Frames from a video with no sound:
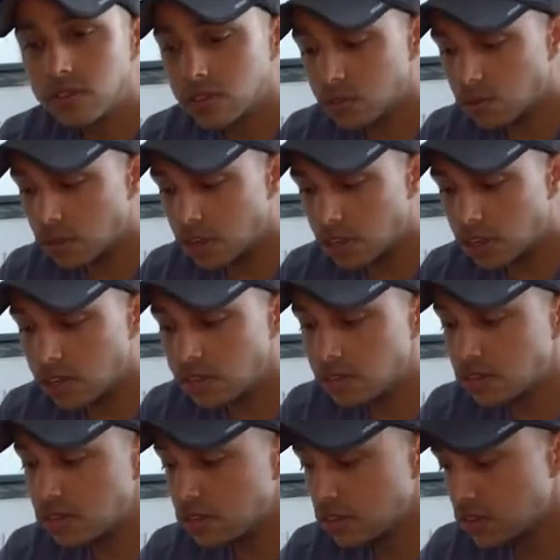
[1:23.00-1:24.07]
See what
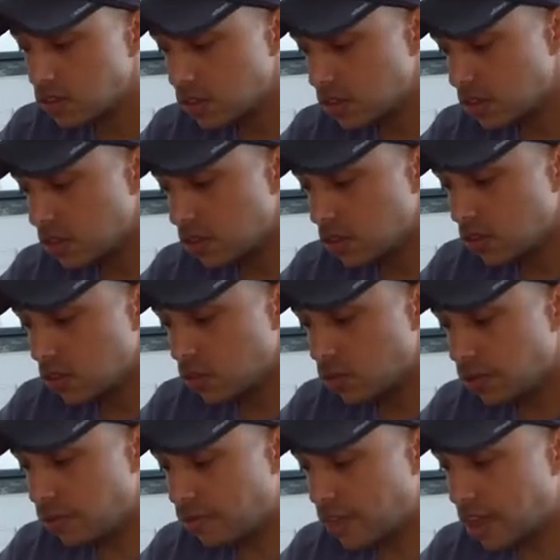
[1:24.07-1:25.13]
else?
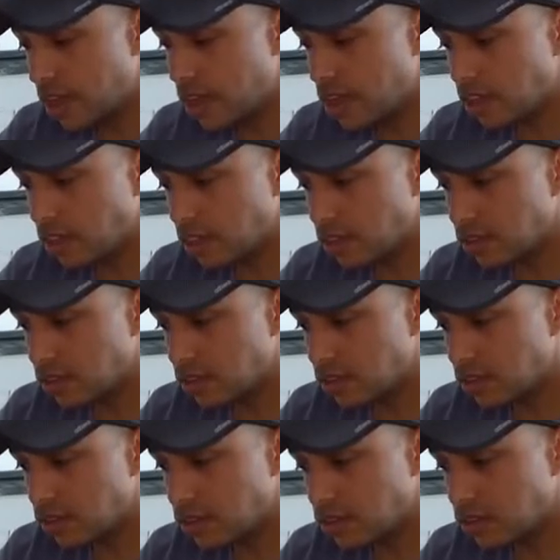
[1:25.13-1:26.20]
We've got
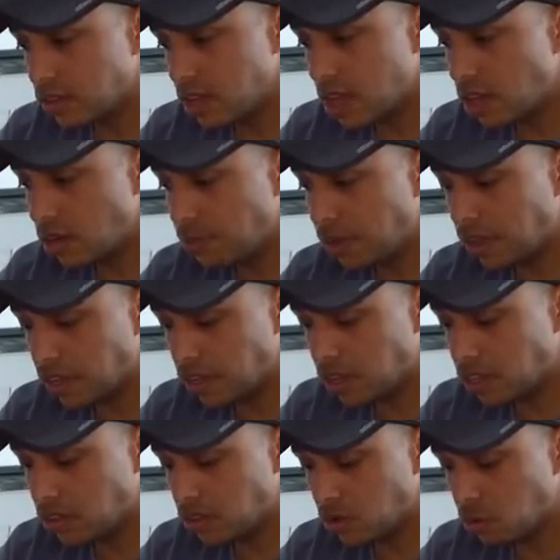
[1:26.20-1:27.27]
how to plug it
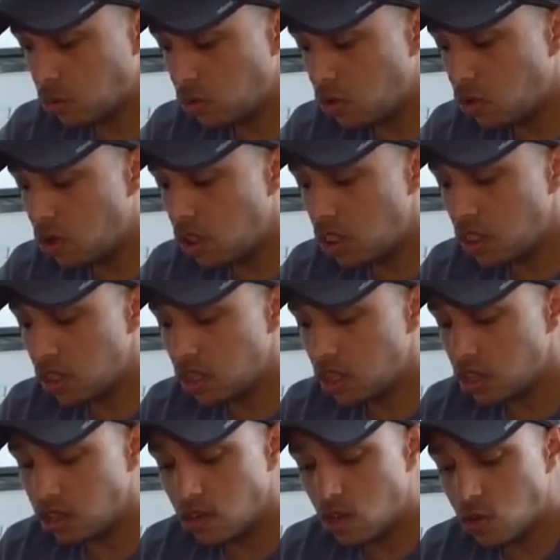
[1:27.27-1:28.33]
into the wall,
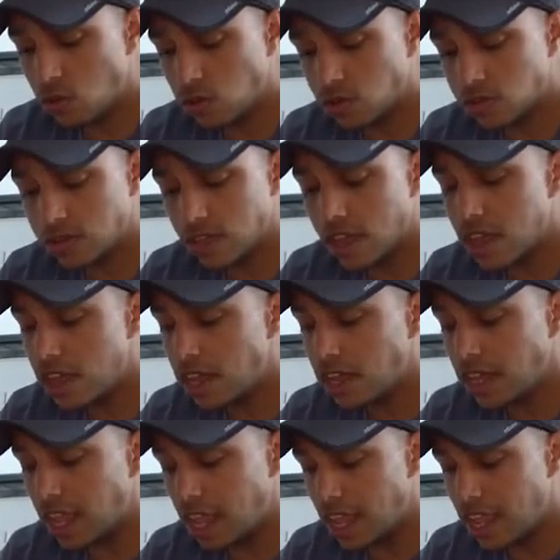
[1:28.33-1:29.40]
an owner's
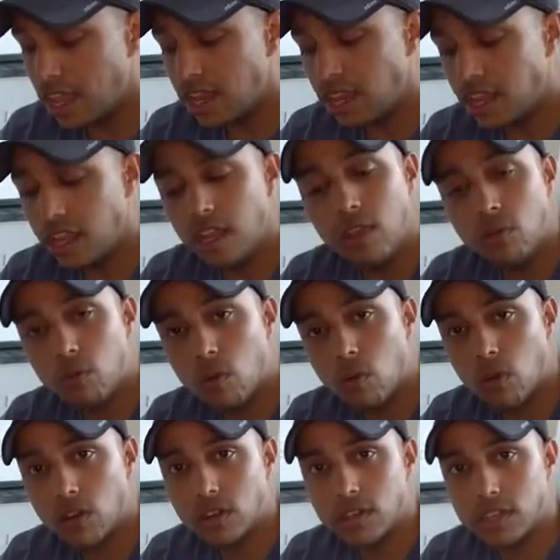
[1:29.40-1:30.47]
guide, and a
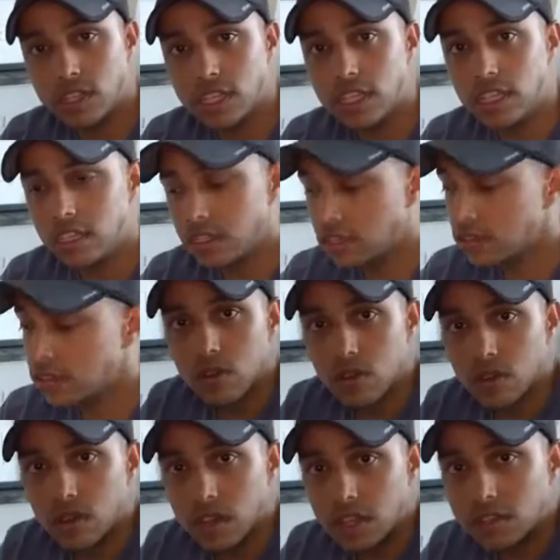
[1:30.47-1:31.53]
warranty.
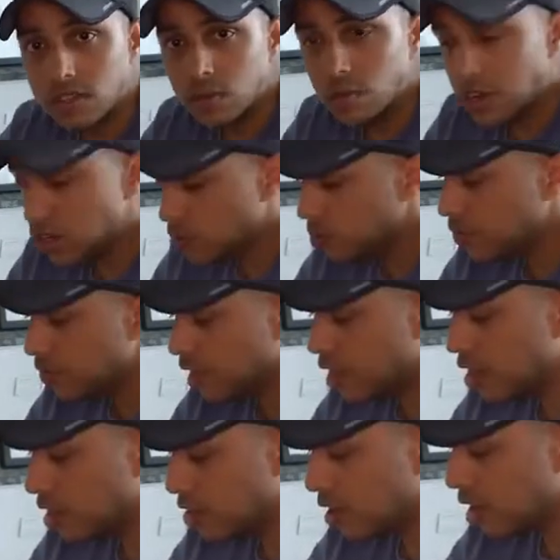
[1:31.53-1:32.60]
Let's see what else we've
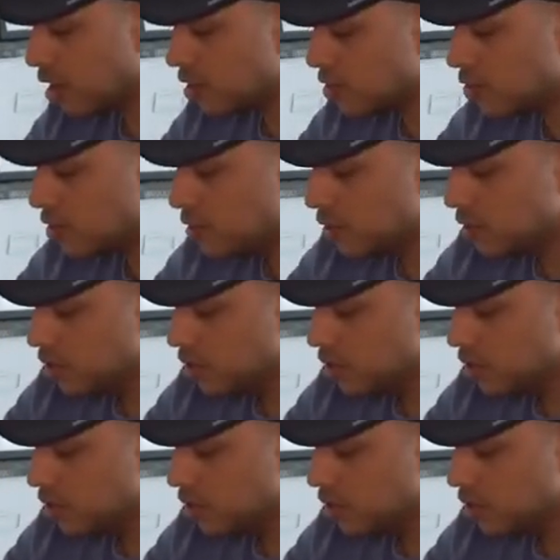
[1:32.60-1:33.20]
got here, guys.